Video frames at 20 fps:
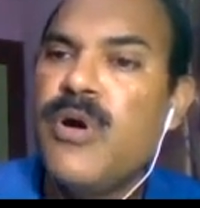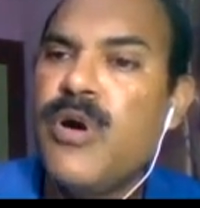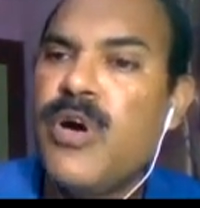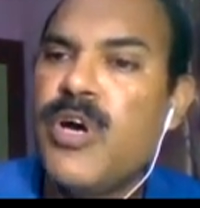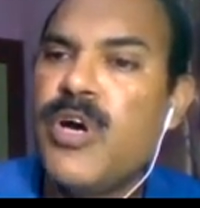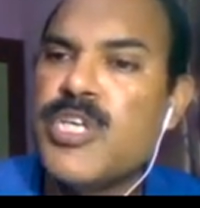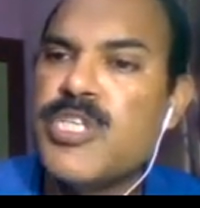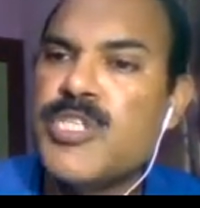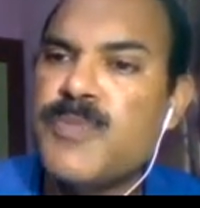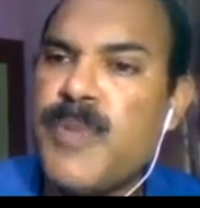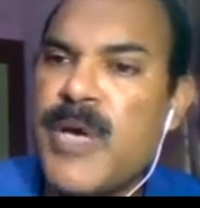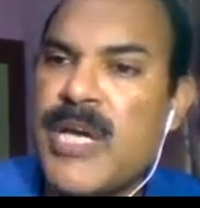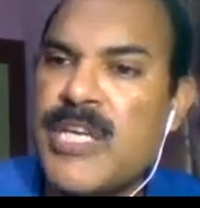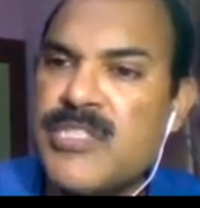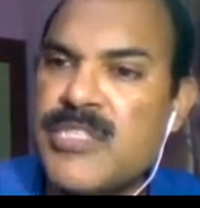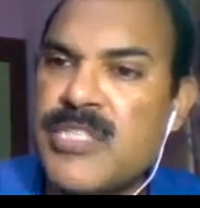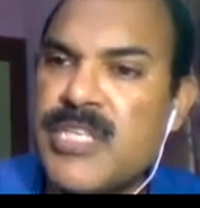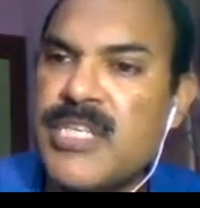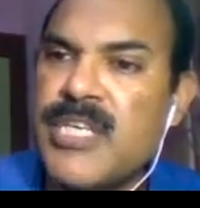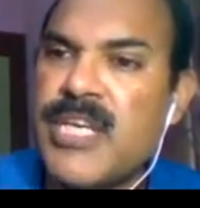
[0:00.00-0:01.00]
uh,
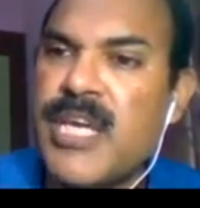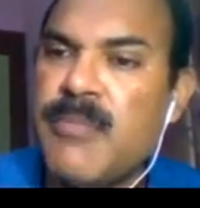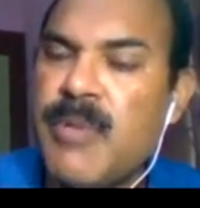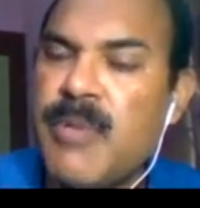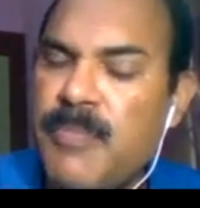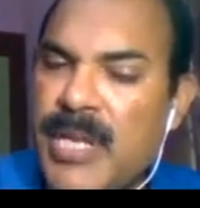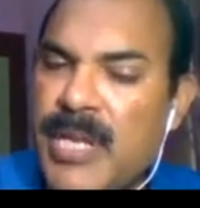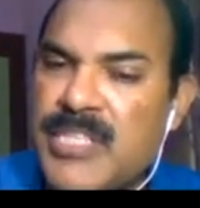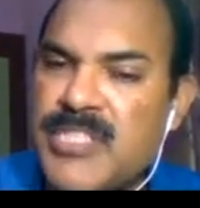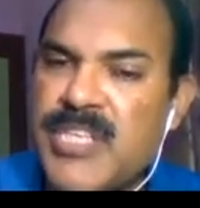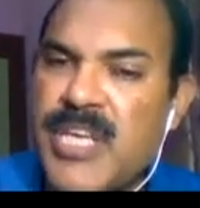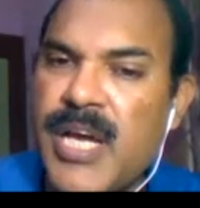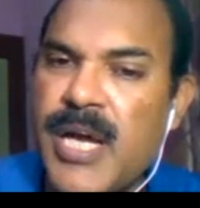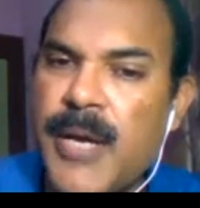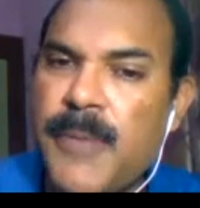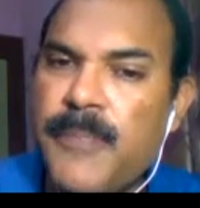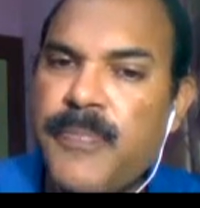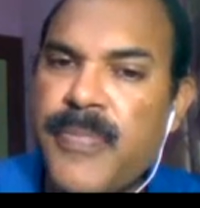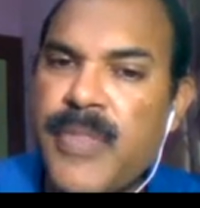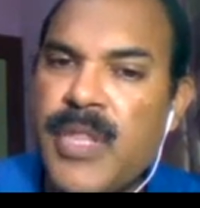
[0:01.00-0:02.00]
spastic
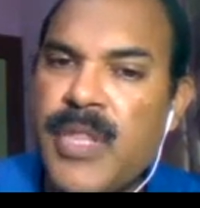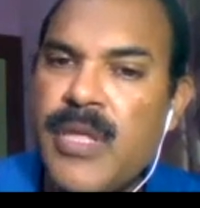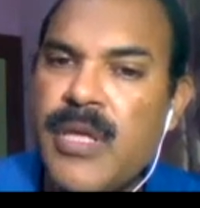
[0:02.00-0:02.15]
hemiplegia.